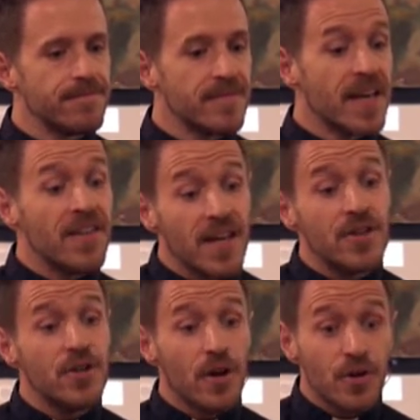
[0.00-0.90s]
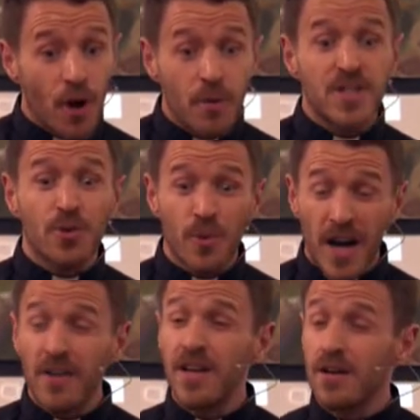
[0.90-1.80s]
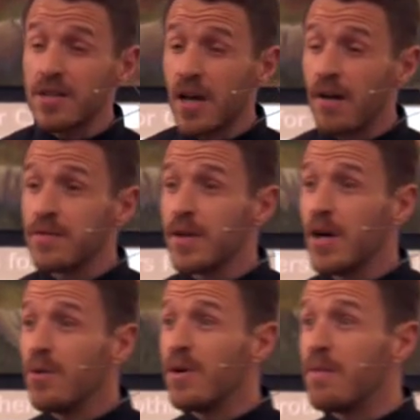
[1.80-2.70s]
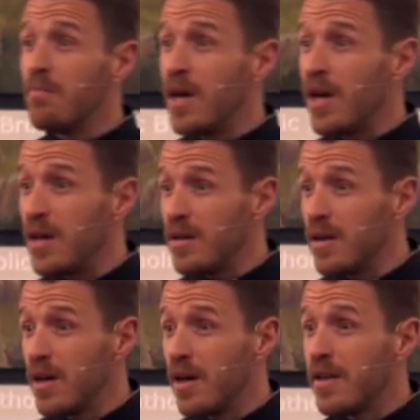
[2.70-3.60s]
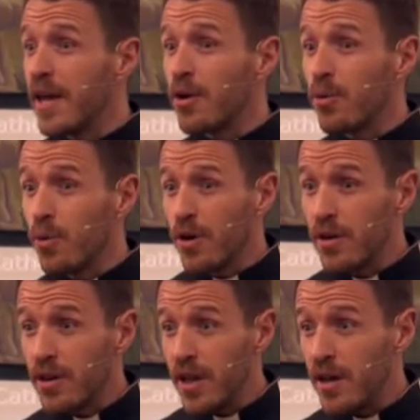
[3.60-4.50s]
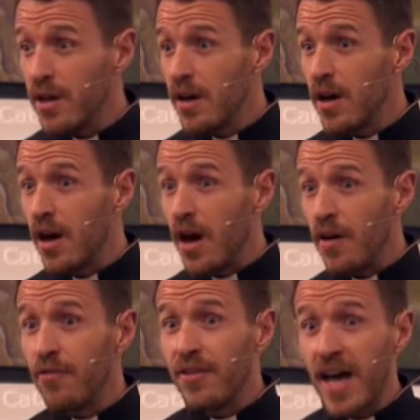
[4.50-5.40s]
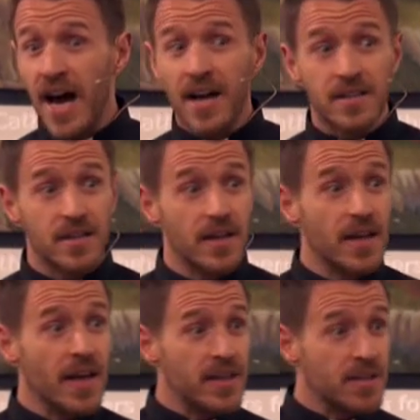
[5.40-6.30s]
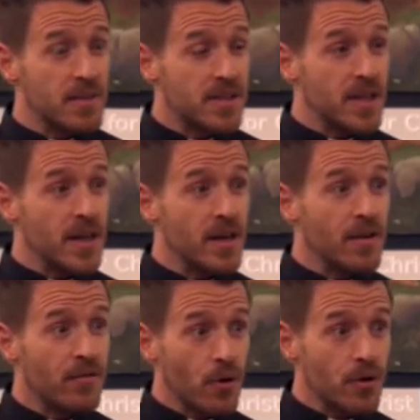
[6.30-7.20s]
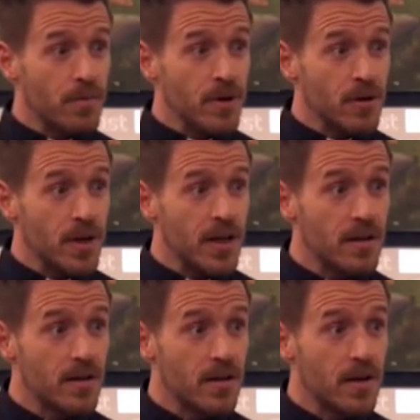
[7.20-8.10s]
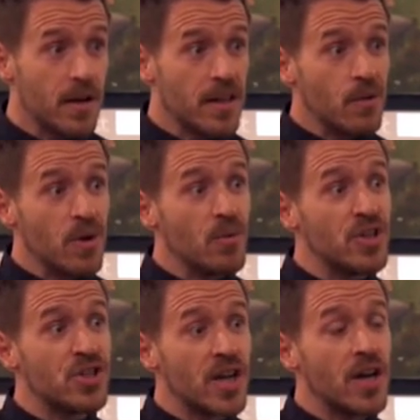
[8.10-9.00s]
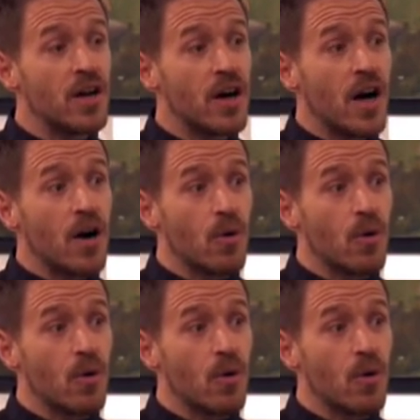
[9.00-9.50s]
And then, are we surrounding ourselves with men that are worthy of that intimacy and vulnerability? That when we share our